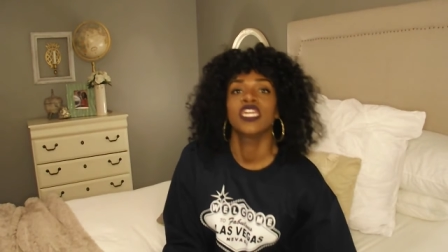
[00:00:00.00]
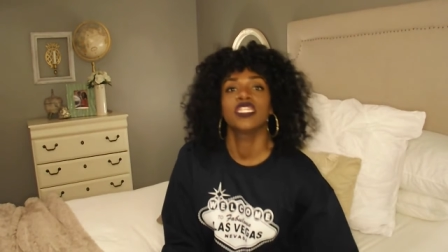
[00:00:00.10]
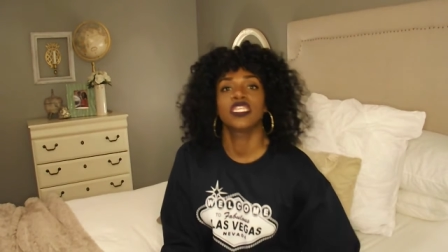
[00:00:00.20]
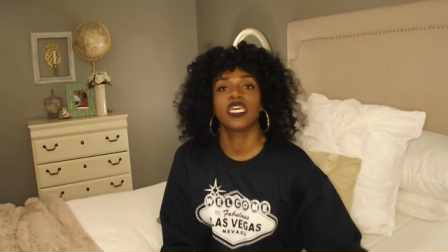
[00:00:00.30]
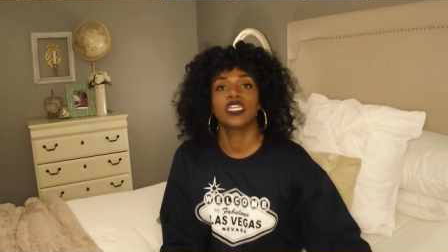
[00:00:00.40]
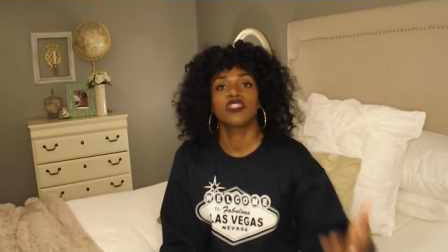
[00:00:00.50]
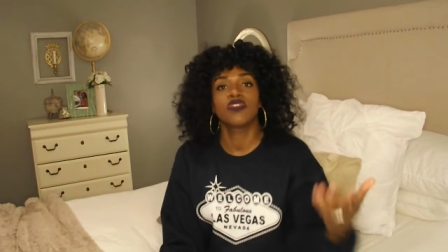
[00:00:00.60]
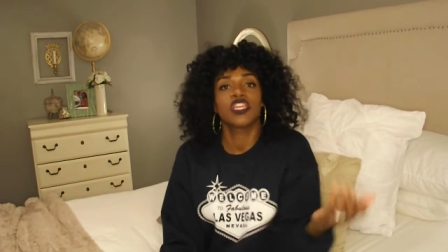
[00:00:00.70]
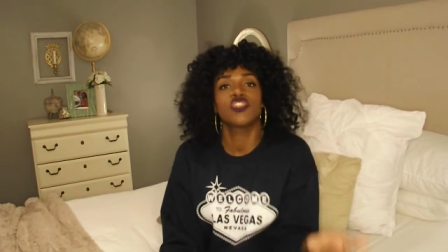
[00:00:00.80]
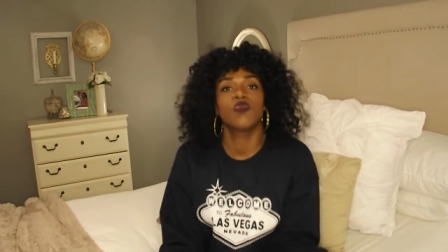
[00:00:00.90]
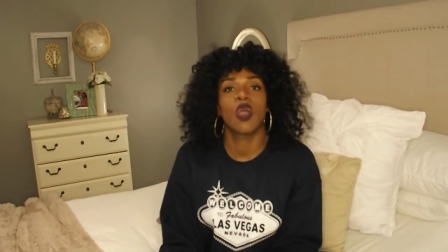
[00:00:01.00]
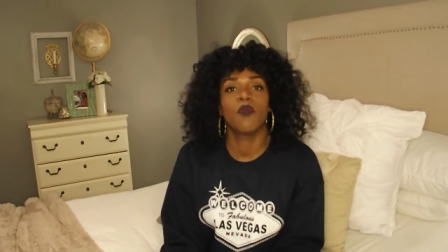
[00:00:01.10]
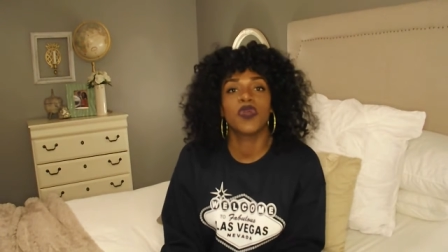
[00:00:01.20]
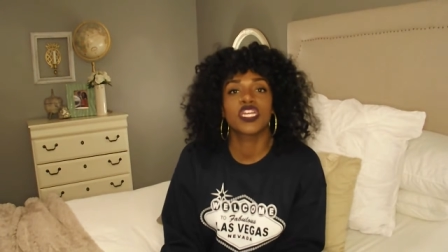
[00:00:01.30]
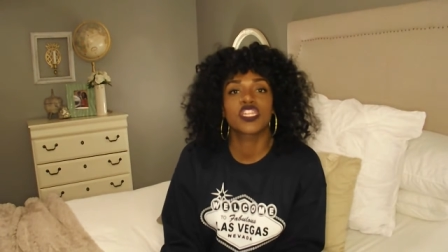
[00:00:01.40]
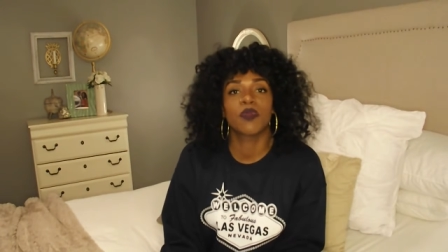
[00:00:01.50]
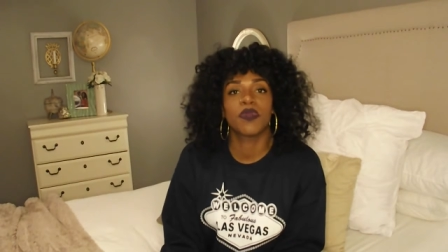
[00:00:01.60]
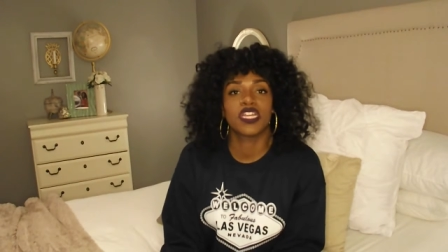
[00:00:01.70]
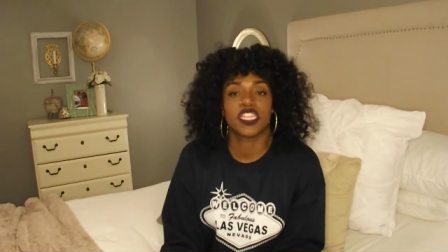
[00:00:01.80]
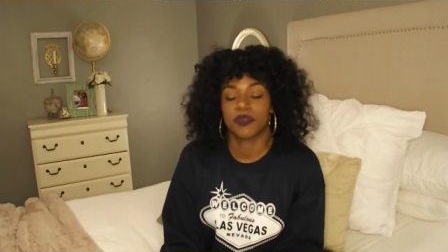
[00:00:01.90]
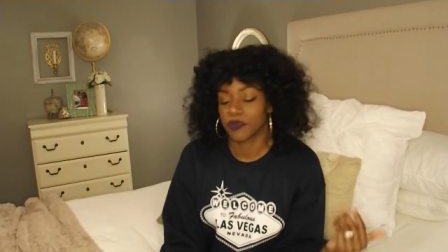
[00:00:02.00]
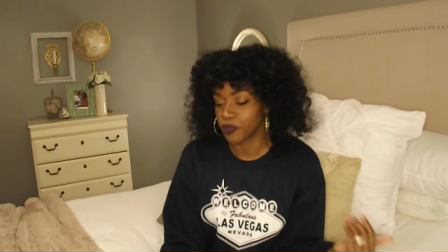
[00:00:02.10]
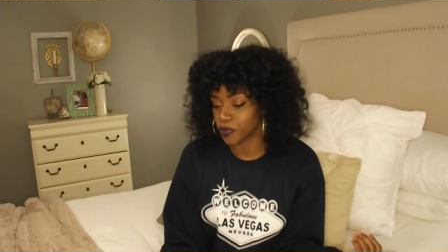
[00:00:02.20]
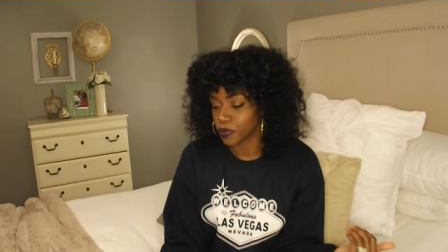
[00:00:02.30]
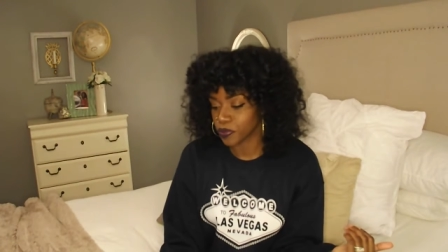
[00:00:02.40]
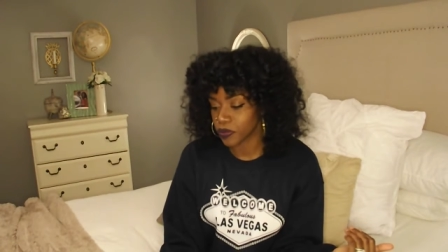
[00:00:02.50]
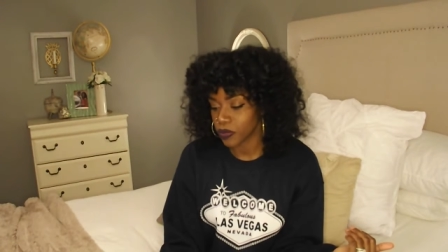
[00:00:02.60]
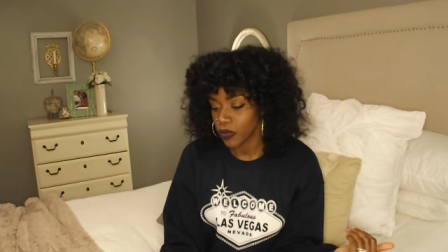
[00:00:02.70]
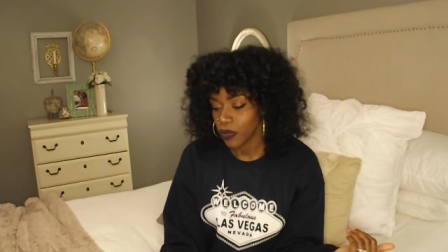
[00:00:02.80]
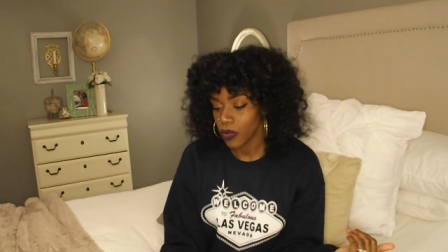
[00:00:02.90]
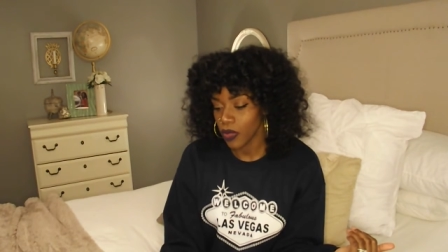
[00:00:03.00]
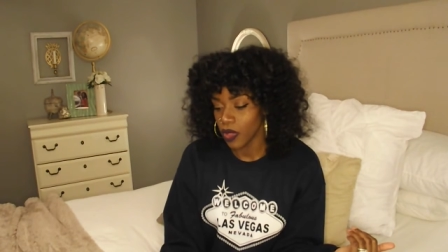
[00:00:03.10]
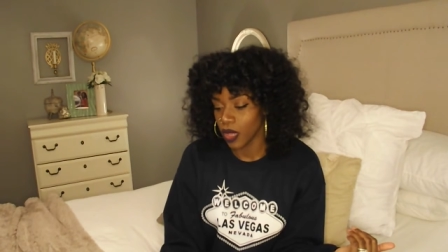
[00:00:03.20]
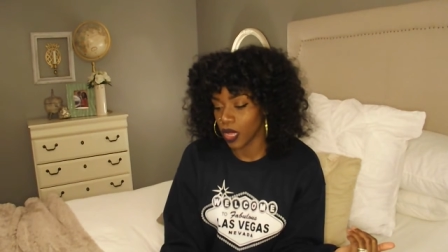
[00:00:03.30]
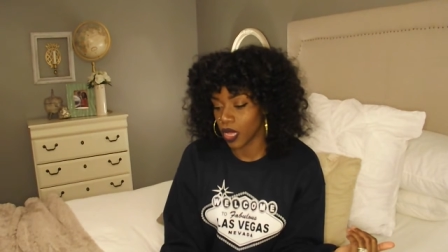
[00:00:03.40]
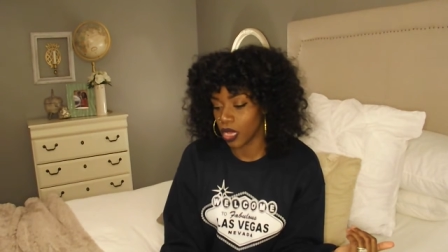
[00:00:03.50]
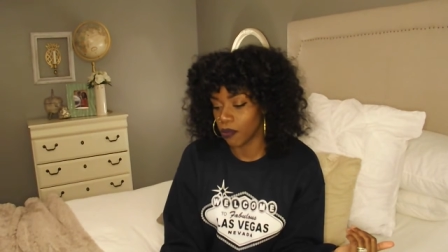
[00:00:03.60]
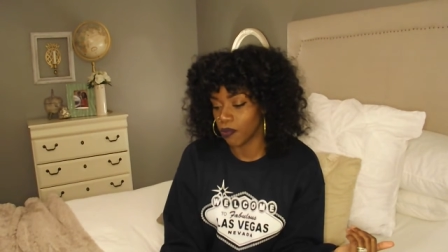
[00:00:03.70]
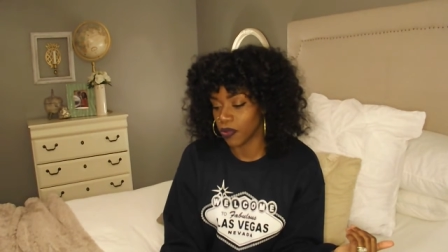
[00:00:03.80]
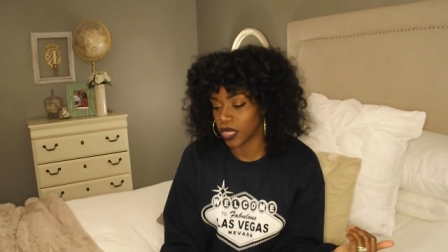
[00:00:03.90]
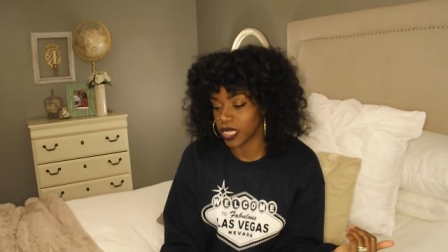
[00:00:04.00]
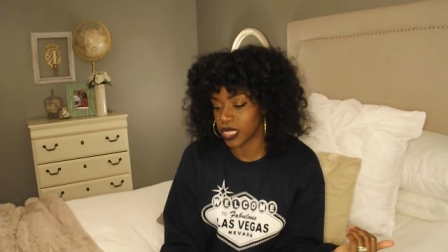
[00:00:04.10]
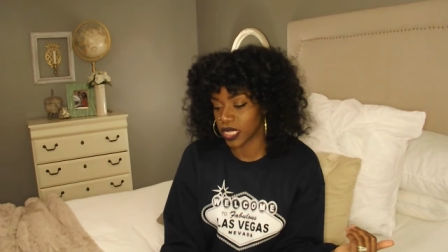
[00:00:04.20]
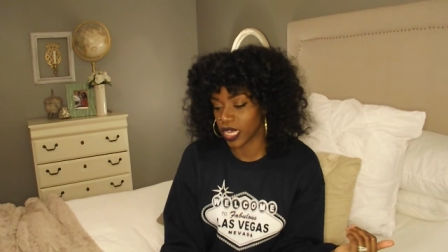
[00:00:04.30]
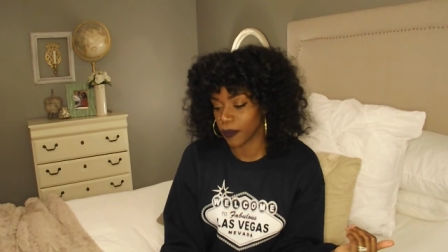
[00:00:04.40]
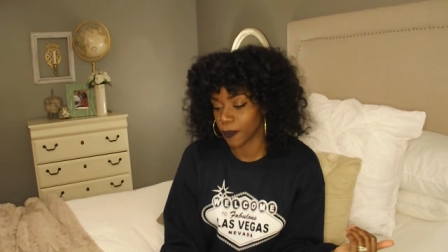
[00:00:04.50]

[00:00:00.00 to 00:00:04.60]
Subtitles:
so that you won't bust your budget. Let's see.